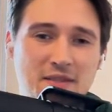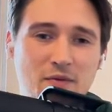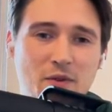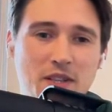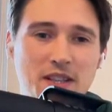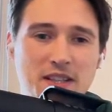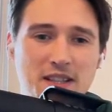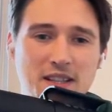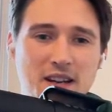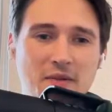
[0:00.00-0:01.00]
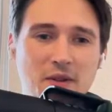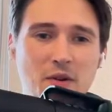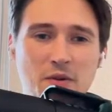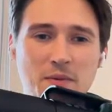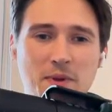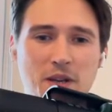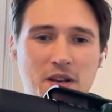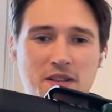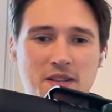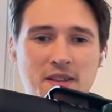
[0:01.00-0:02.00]
of course that's that's how it goes
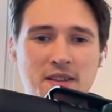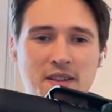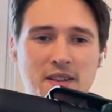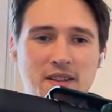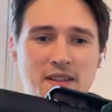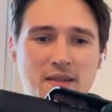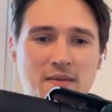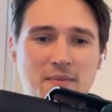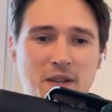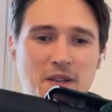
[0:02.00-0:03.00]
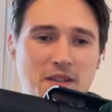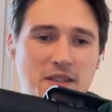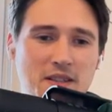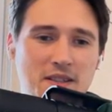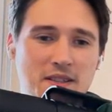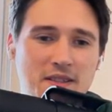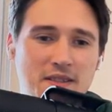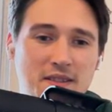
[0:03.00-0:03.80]
because because